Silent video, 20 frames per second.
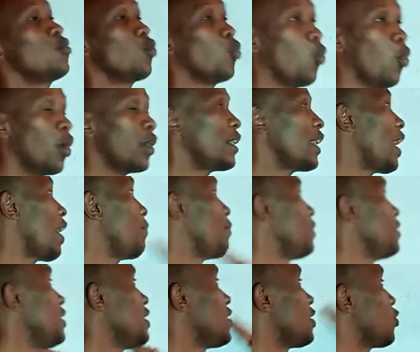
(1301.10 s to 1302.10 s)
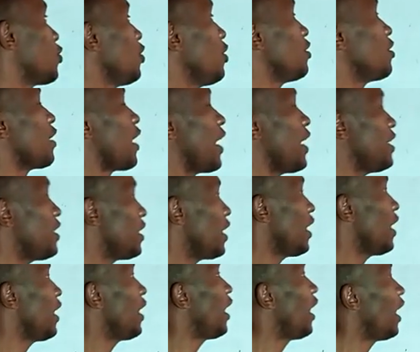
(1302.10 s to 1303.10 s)
is what happens. It should
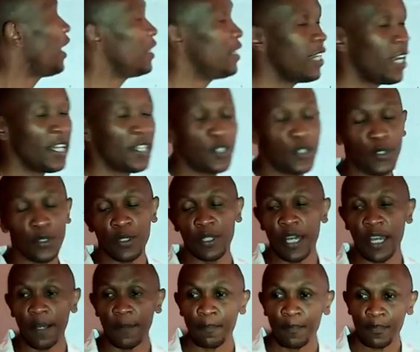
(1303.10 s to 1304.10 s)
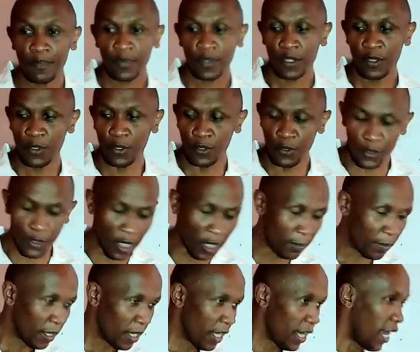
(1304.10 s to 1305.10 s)
rise and then should
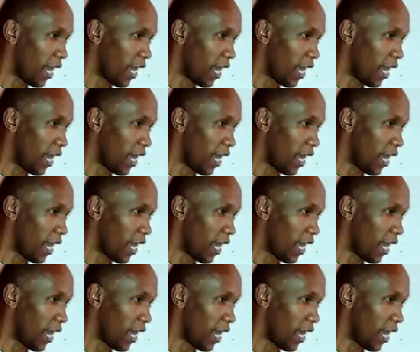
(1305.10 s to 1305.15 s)
drop.